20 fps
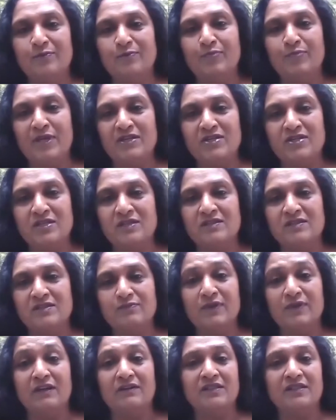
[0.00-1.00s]
patients
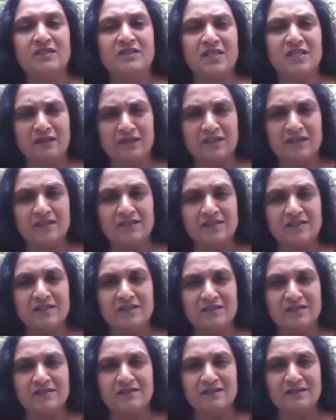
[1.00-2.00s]
where the genetics
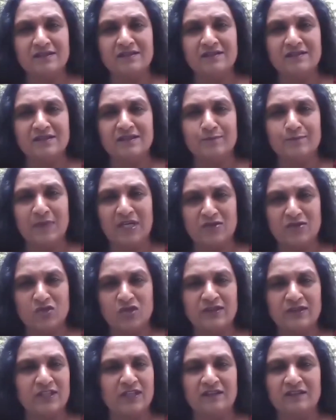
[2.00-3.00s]
is, is the major
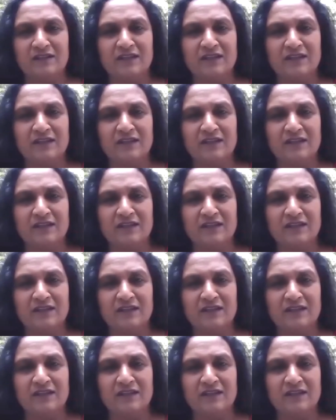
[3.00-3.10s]
thing.